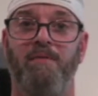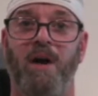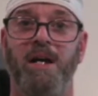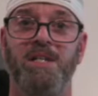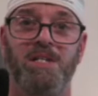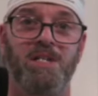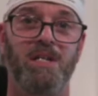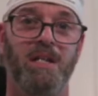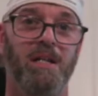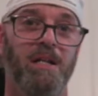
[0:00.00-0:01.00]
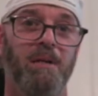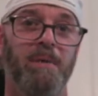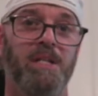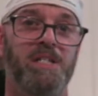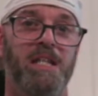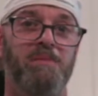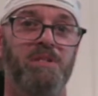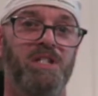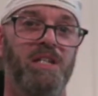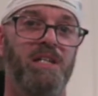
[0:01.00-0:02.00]
rice, a little bit of sesame
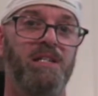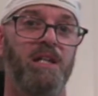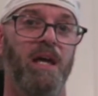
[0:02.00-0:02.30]
seeds,